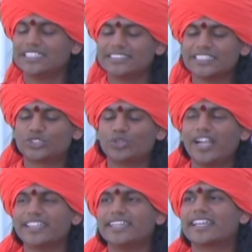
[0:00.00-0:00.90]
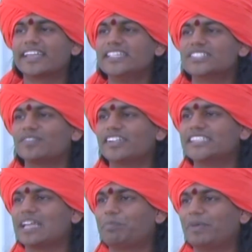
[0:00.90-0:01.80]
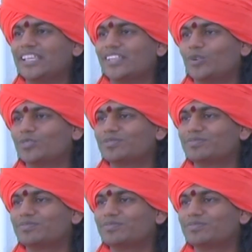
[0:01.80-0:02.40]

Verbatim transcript: Just do not encourage what is happening now.